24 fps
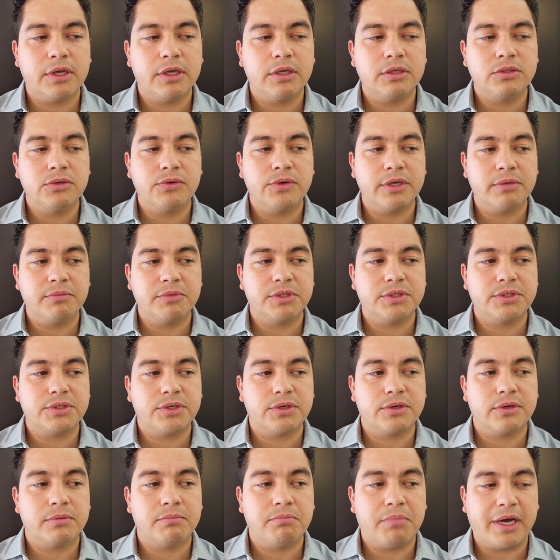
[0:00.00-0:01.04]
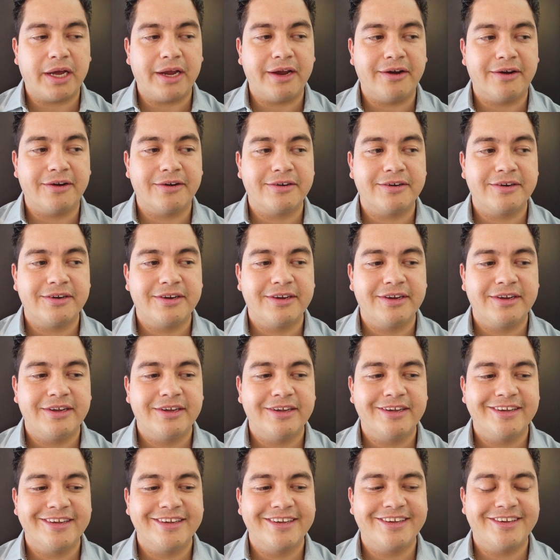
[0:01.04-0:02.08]
are you doing, Mr. Buyer?
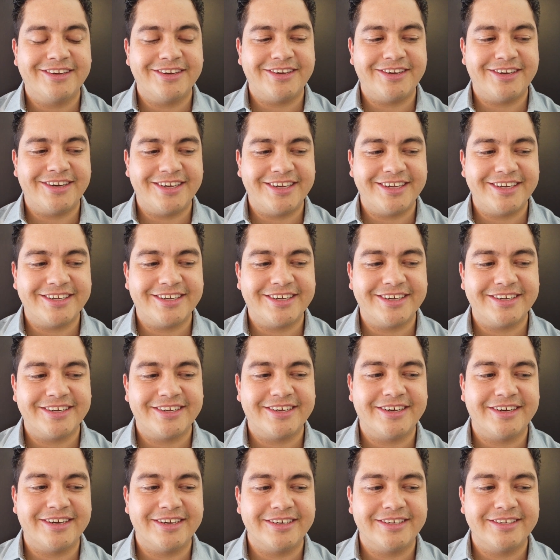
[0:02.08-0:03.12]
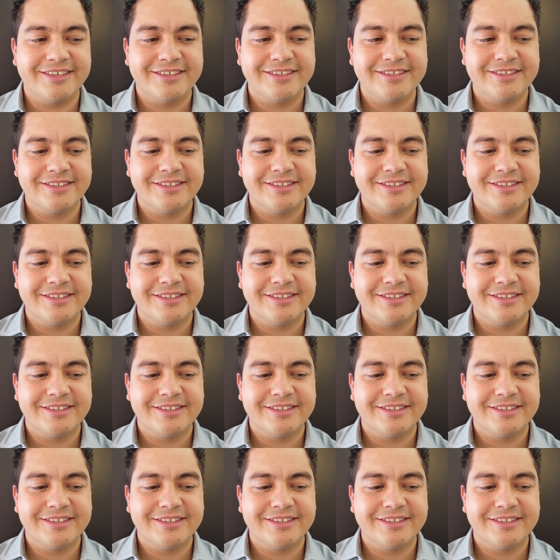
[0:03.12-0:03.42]
Good.